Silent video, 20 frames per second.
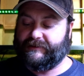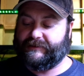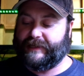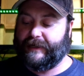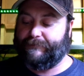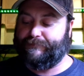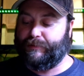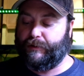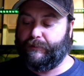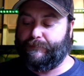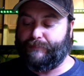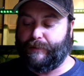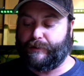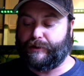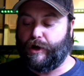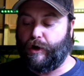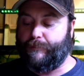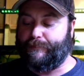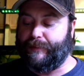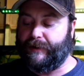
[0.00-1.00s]
Temple
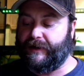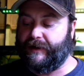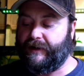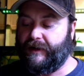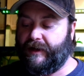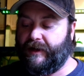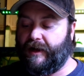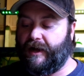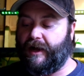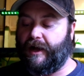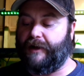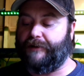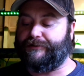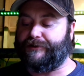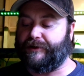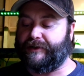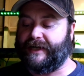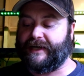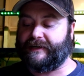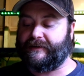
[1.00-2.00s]
Bacopa
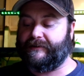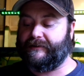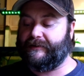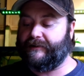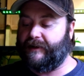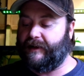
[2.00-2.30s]
Alternate